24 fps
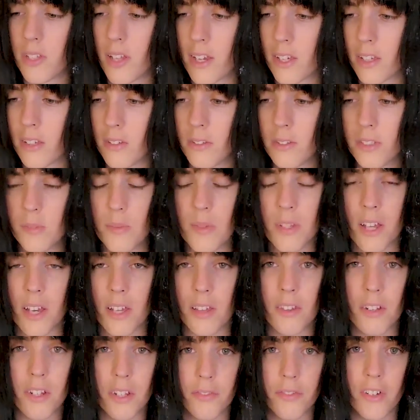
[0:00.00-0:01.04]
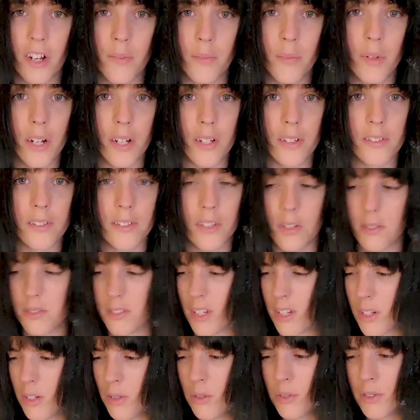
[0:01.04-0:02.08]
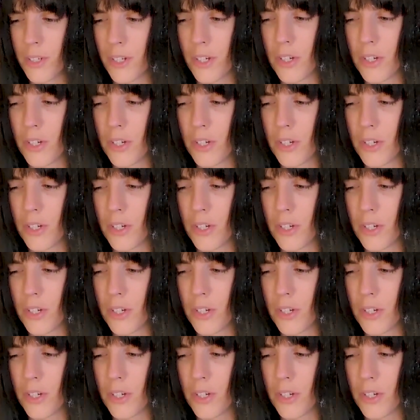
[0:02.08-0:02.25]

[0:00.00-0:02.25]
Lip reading: like, used to be like $35, and I was like, holy